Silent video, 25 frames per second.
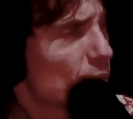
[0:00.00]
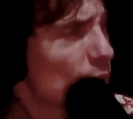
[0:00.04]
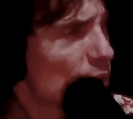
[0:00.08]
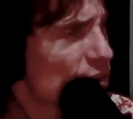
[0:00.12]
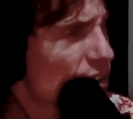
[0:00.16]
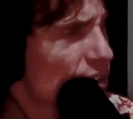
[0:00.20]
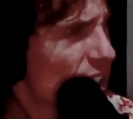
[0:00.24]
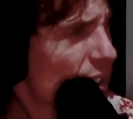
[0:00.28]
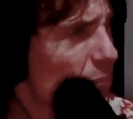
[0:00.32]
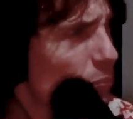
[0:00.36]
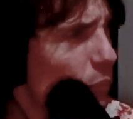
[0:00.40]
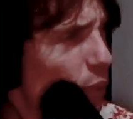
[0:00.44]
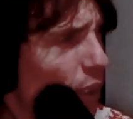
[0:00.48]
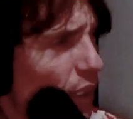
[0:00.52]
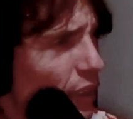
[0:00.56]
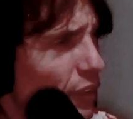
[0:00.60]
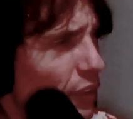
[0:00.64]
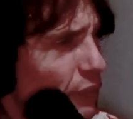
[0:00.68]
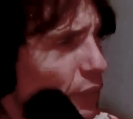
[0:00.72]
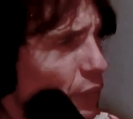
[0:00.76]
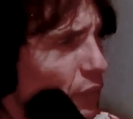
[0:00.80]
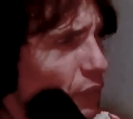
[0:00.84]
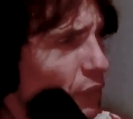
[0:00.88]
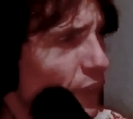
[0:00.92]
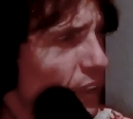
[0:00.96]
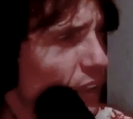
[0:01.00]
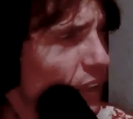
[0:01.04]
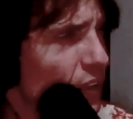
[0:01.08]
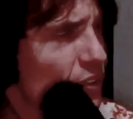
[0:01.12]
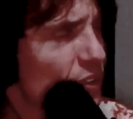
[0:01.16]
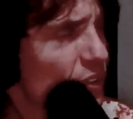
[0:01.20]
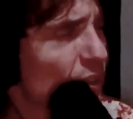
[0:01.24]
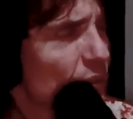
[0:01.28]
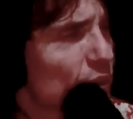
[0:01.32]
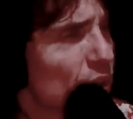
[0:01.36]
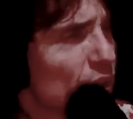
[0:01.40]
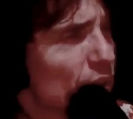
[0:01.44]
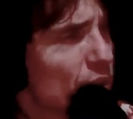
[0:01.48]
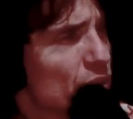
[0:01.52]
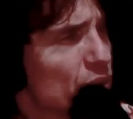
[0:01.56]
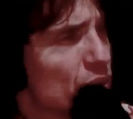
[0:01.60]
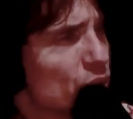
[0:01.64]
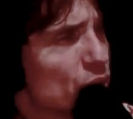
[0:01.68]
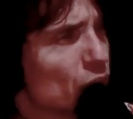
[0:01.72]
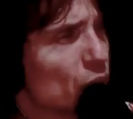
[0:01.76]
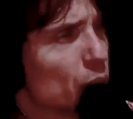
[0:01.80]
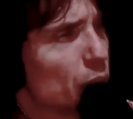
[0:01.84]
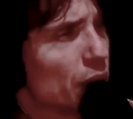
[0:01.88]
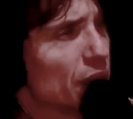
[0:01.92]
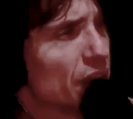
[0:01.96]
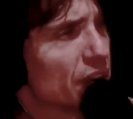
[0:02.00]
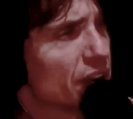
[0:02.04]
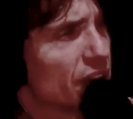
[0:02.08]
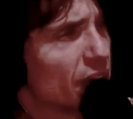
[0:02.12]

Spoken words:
what's that mindful thing you sometimes talk about? Is